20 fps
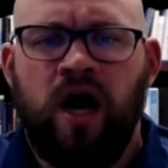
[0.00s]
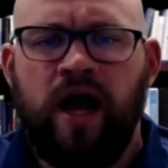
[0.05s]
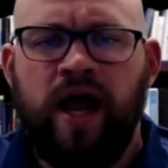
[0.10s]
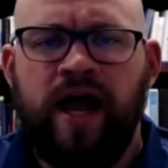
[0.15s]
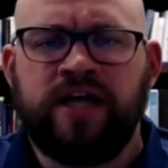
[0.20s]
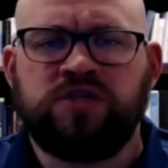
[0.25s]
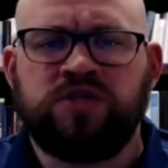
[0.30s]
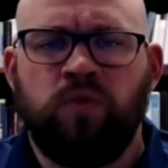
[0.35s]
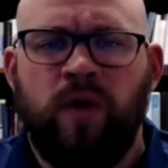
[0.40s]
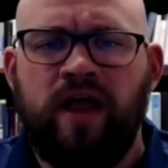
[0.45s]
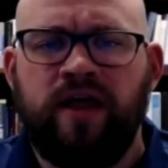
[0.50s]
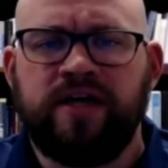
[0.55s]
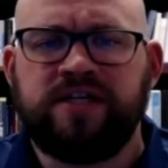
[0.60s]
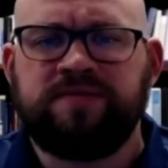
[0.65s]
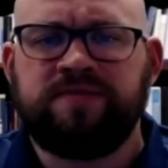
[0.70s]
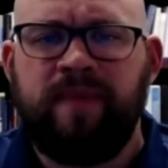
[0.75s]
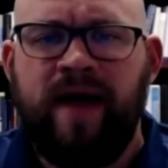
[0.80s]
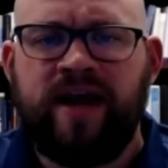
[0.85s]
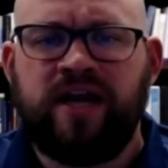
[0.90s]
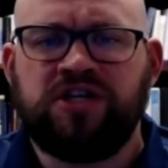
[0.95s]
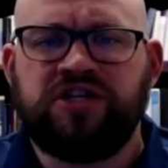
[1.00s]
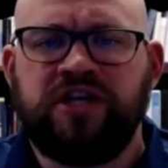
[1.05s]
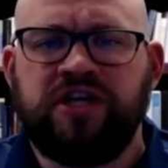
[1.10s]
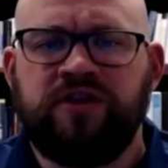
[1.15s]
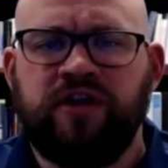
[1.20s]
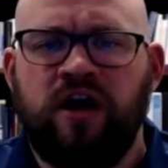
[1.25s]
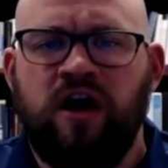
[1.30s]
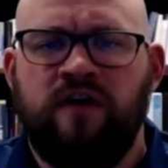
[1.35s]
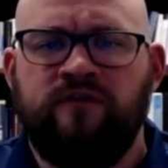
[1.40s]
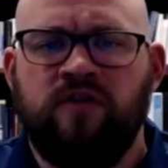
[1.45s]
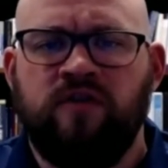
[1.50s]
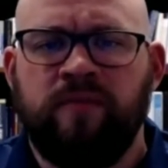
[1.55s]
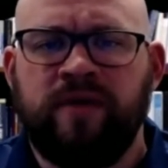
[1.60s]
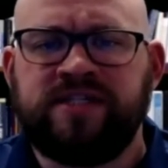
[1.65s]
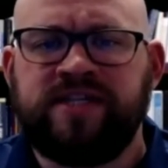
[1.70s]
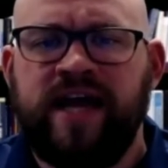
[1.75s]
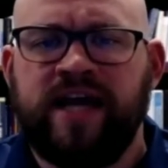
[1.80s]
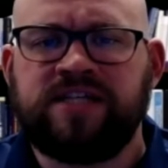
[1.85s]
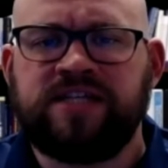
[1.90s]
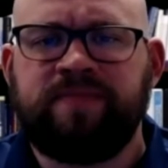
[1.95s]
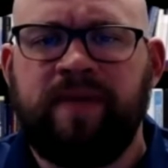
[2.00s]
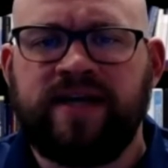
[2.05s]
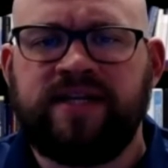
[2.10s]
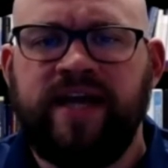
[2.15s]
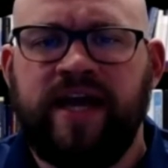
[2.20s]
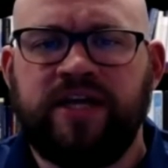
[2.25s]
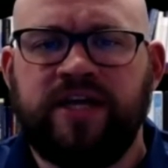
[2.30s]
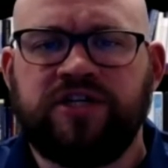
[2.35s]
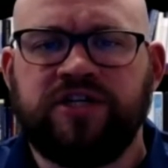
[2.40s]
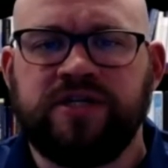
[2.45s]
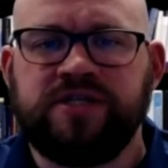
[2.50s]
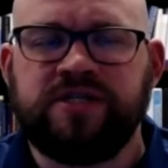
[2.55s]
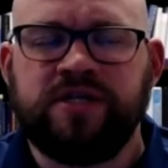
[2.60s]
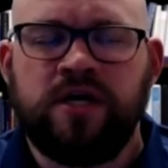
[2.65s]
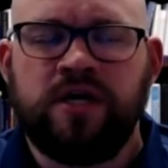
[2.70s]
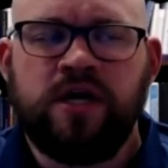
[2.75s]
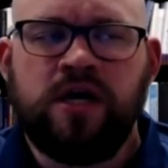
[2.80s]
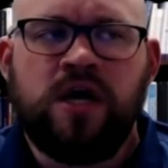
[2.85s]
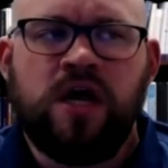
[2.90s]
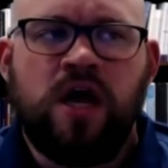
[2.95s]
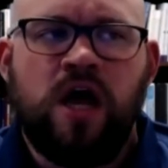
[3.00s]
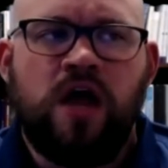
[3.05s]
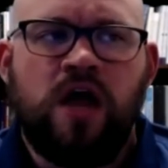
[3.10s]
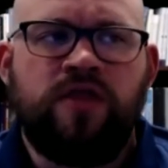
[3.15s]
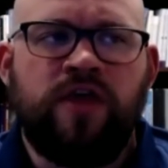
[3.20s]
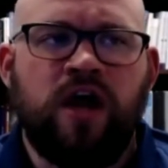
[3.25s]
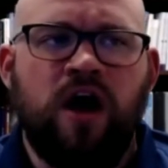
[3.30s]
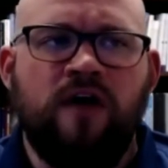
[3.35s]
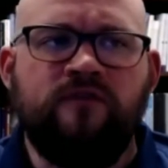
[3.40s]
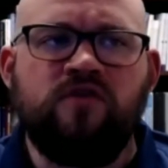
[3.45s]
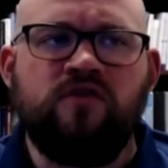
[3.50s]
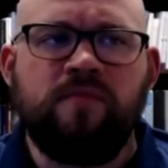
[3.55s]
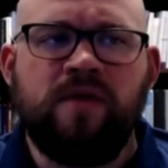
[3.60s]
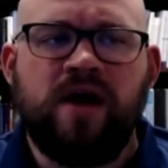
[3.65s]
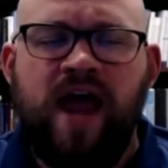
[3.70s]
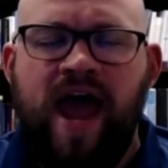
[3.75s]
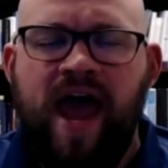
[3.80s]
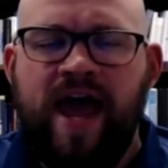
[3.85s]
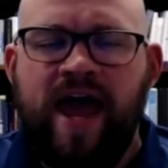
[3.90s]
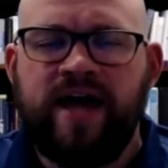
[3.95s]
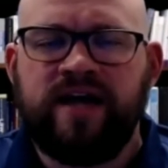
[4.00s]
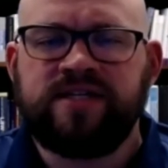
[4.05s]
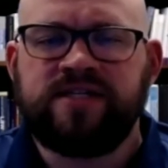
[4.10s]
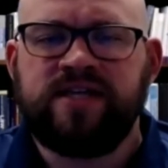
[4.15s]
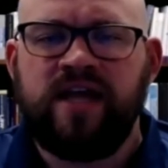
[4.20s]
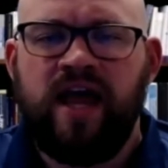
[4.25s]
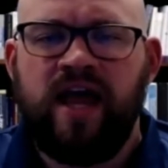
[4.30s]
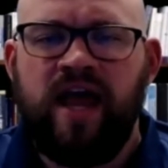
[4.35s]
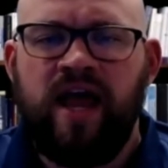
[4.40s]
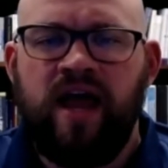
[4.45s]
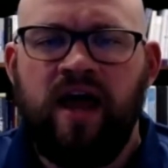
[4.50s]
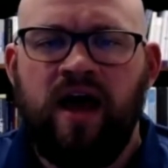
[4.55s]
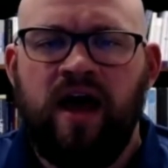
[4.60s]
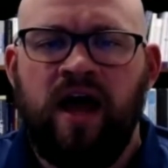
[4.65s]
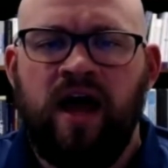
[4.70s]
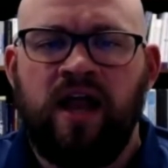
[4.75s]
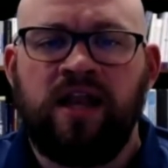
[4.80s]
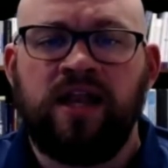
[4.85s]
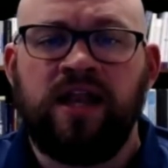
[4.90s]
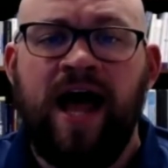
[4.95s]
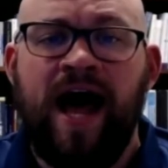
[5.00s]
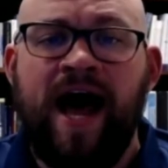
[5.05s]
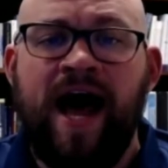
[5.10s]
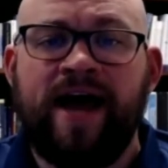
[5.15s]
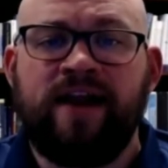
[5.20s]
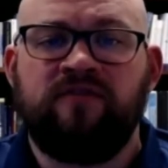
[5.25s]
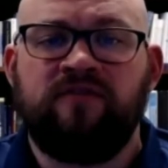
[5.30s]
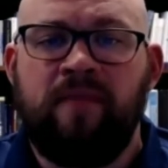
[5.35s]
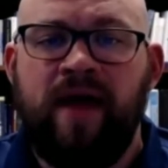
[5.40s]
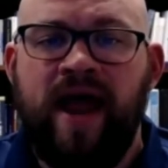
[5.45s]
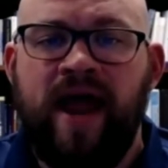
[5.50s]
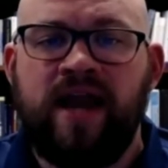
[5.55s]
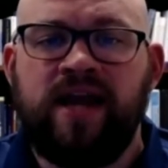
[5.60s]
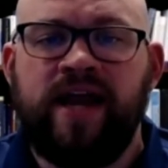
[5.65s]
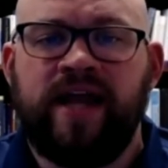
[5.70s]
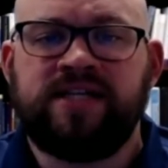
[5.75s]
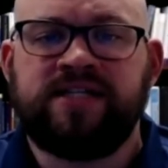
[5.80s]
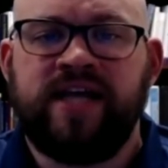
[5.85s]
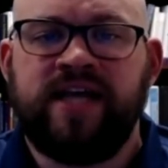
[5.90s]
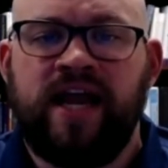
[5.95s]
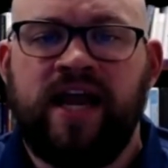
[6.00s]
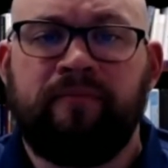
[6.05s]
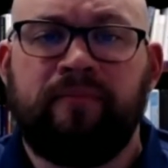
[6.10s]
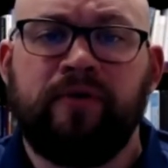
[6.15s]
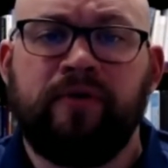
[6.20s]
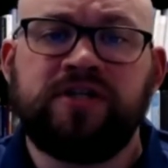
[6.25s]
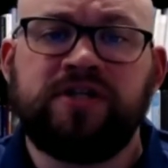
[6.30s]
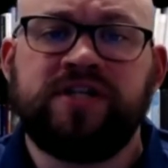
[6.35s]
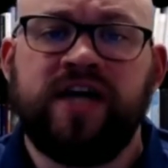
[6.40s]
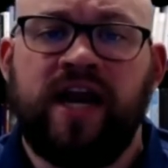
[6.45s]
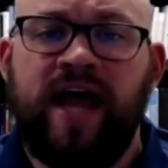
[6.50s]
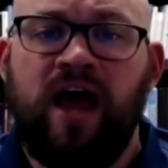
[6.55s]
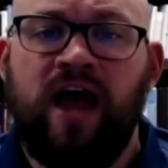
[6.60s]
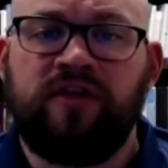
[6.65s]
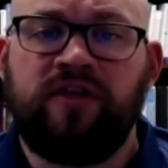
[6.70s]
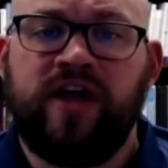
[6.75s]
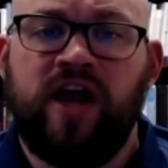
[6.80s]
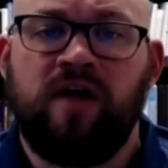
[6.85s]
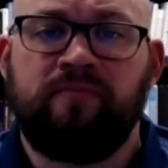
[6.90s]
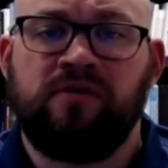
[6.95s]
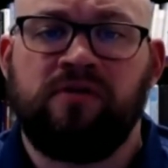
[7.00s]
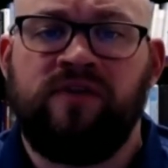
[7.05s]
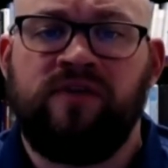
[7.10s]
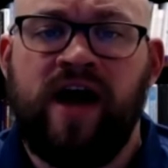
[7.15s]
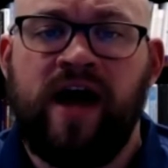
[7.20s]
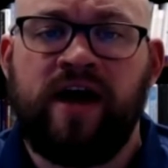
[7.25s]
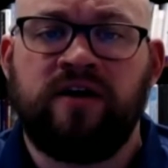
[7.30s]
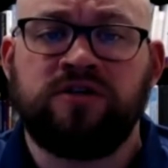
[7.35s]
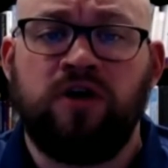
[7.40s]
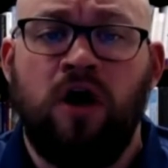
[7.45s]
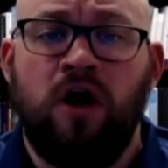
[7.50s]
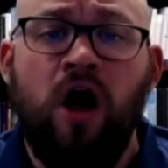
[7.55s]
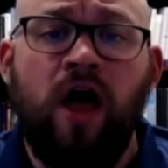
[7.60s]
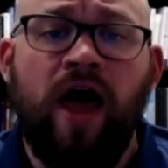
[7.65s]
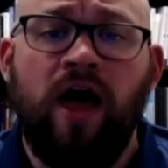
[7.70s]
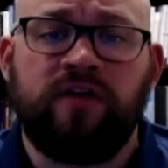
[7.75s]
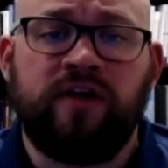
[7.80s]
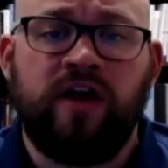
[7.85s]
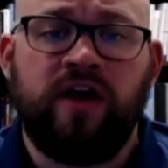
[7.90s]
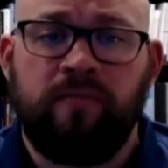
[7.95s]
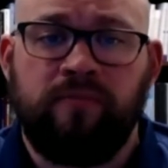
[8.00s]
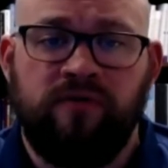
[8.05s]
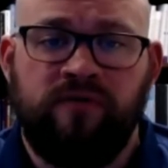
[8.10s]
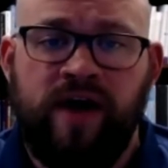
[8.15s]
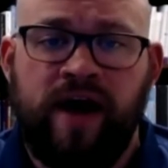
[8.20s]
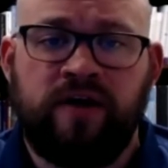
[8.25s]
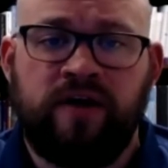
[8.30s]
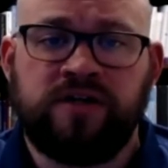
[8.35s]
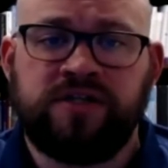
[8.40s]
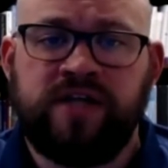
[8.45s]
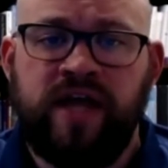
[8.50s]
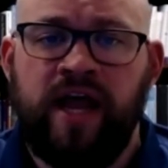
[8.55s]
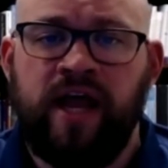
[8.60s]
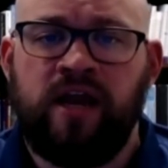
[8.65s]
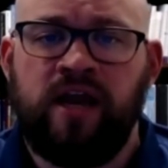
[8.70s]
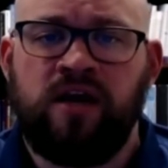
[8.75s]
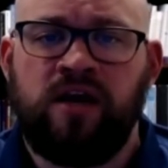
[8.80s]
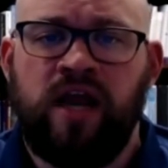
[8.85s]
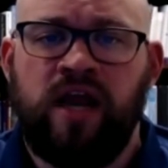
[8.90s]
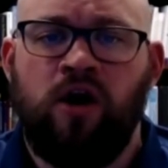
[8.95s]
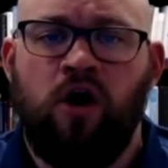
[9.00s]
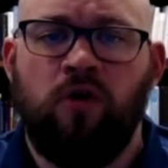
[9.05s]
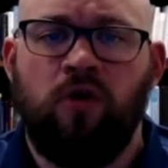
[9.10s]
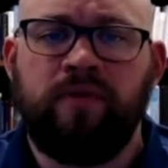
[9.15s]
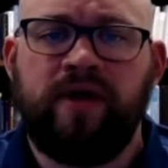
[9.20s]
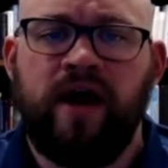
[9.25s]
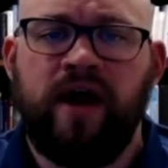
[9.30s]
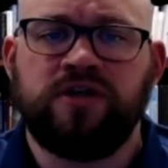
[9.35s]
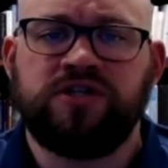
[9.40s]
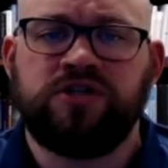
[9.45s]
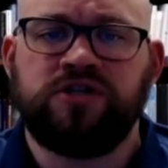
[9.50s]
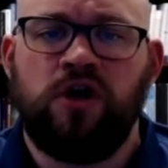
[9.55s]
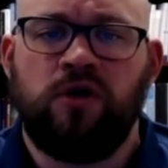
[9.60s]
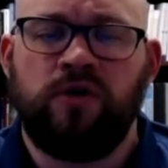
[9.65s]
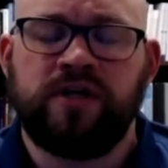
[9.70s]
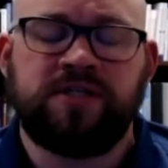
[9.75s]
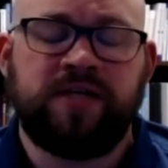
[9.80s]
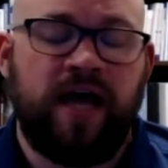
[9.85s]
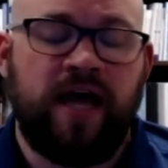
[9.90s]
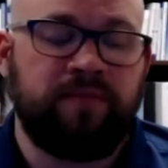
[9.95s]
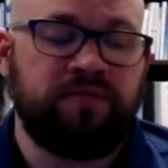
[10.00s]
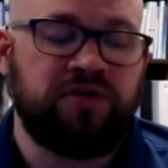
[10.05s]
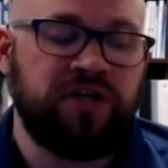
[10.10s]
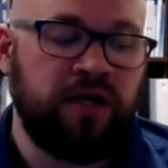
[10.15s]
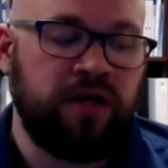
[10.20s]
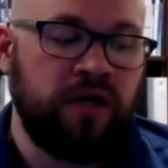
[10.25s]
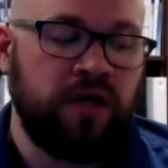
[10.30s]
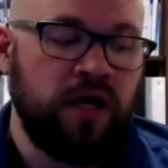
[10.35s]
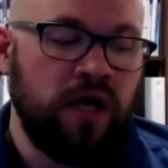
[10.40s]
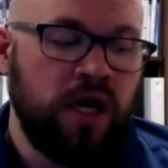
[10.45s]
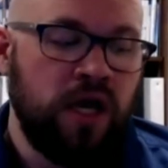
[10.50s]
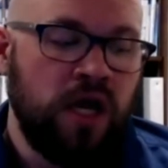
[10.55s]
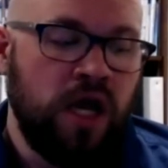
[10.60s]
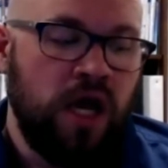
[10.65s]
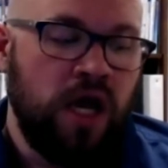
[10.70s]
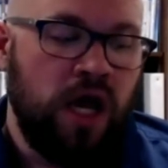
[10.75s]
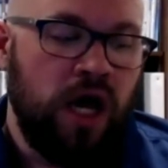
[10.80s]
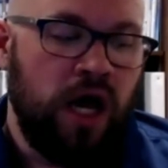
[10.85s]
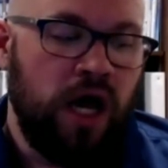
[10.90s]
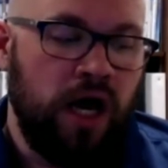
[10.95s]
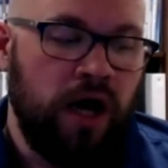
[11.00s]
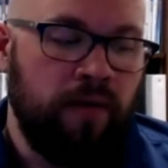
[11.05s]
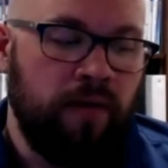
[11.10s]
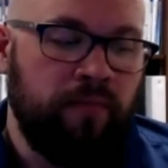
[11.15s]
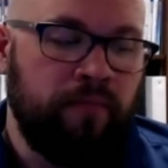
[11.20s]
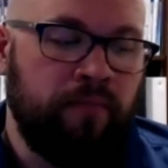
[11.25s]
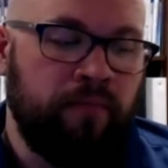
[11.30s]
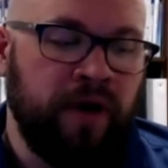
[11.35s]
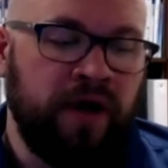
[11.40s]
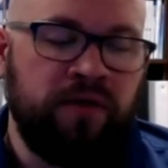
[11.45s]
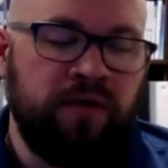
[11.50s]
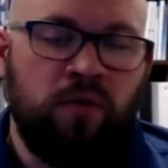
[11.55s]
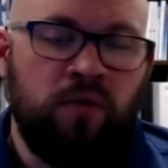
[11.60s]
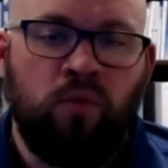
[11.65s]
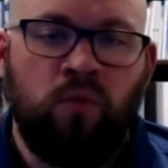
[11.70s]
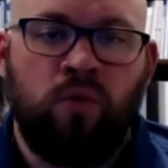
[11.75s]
as well as managing the government's expectations. The government has a lot of mandates that it puts on healthcare providers, all healthcare providers, and home care is no exception. But